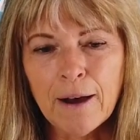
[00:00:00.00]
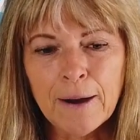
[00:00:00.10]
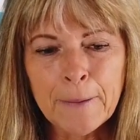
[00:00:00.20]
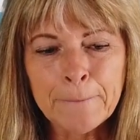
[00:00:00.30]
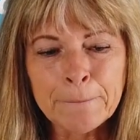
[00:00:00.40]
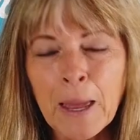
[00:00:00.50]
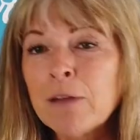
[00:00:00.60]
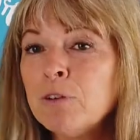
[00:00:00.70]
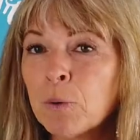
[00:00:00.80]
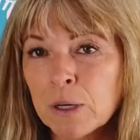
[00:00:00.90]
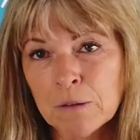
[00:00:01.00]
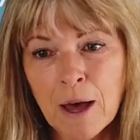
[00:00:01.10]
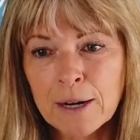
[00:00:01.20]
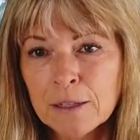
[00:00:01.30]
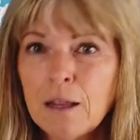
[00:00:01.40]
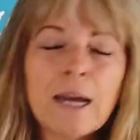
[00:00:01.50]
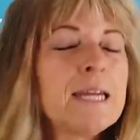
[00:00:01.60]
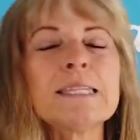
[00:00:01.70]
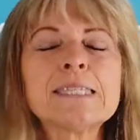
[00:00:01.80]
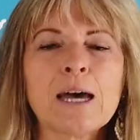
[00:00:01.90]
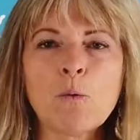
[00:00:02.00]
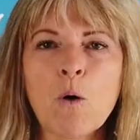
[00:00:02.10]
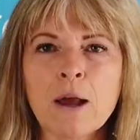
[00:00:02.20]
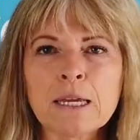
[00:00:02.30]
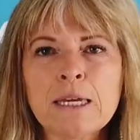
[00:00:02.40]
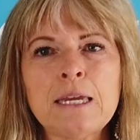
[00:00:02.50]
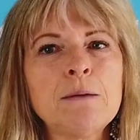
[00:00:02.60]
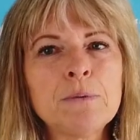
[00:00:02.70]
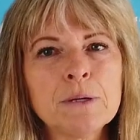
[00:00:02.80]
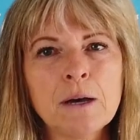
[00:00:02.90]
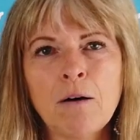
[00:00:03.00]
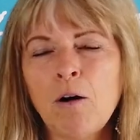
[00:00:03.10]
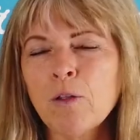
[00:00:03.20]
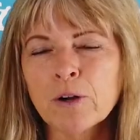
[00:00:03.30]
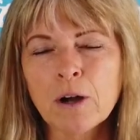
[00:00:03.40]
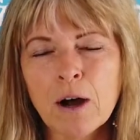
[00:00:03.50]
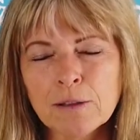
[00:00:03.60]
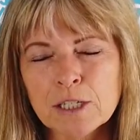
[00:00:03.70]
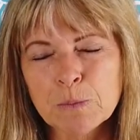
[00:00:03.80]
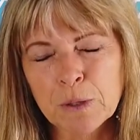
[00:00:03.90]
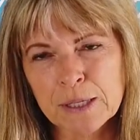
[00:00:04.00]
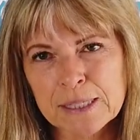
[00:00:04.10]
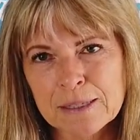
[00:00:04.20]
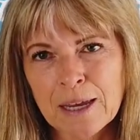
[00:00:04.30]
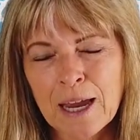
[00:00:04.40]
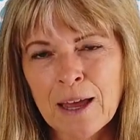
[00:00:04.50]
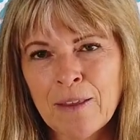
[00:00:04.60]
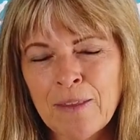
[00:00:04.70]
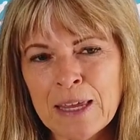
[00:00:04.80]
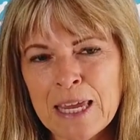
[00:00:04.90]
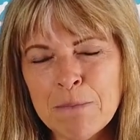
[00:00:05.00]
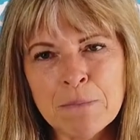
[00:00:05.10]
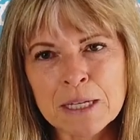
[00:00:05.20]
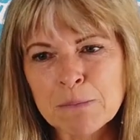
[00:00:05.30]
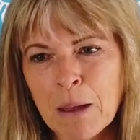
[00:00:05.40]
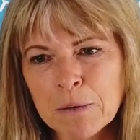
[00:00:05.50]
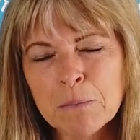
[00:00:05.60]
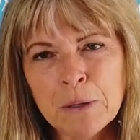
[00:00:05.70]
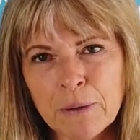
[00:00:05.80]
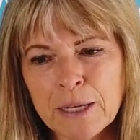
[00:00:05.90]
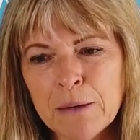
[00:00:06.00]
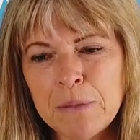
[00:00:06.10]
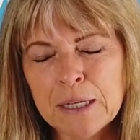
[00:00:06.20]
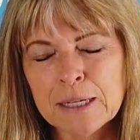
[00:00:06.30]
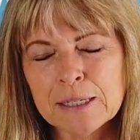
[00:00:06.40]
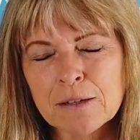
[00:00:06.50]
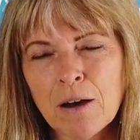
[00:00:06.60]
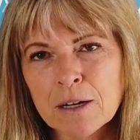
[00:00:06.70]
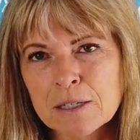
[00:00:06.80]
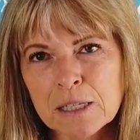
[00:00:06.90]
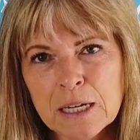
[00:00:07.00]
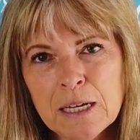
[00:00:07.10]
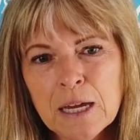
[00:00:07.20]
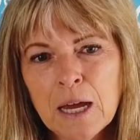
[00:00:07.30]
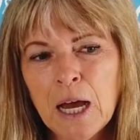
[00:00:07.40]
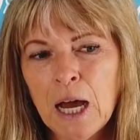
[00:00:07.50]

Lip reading: I've known a lot of clients that want to keep all their college books, and they keep them as memorabilia because honestly,